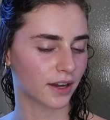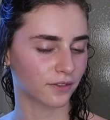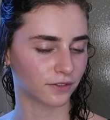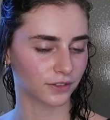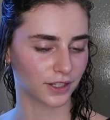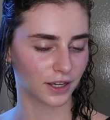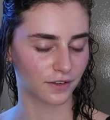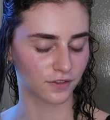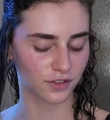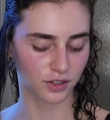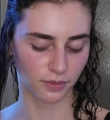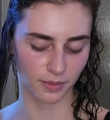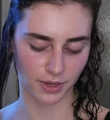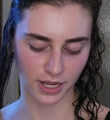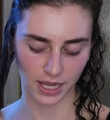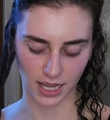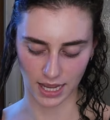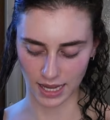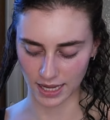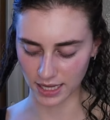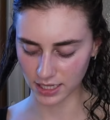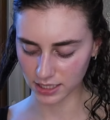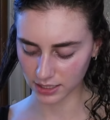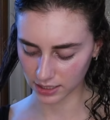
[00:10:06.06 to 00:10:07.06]
I have left in my
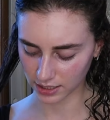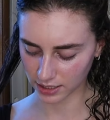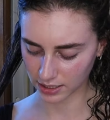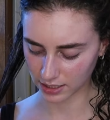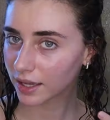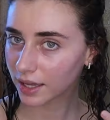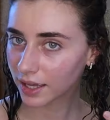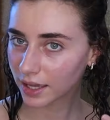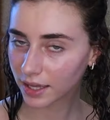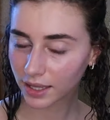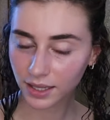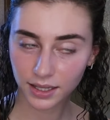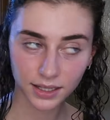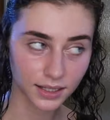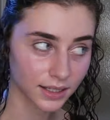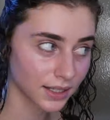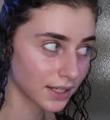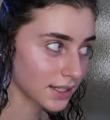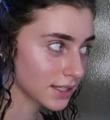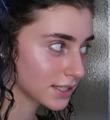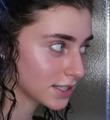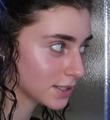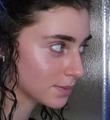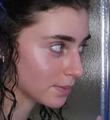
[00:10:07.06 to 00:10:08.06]
hand. And
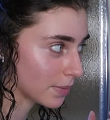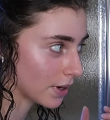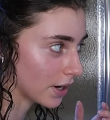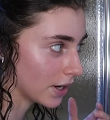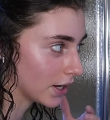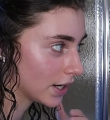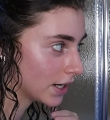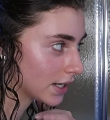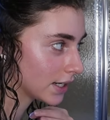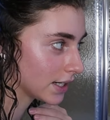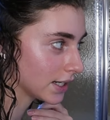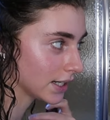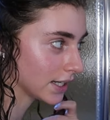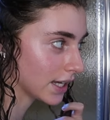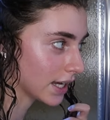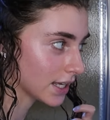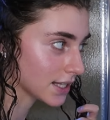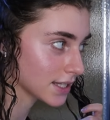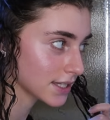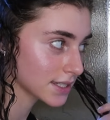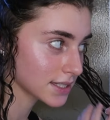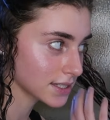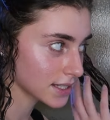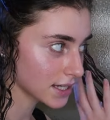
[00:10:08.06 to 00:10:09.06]
this part
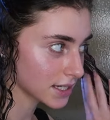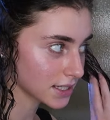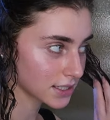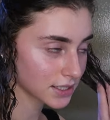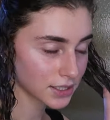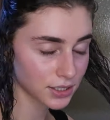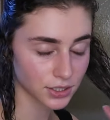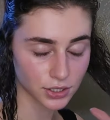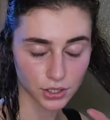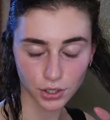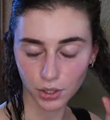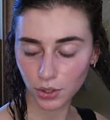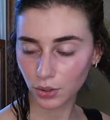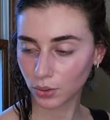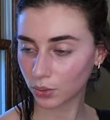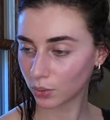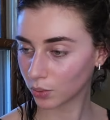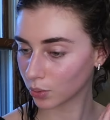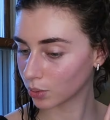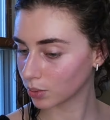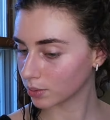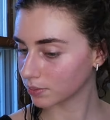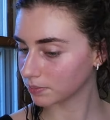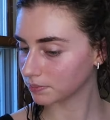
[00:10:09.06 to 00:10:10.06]
gets it
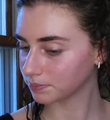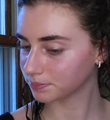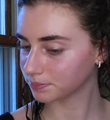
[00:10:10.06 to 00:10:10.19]
too.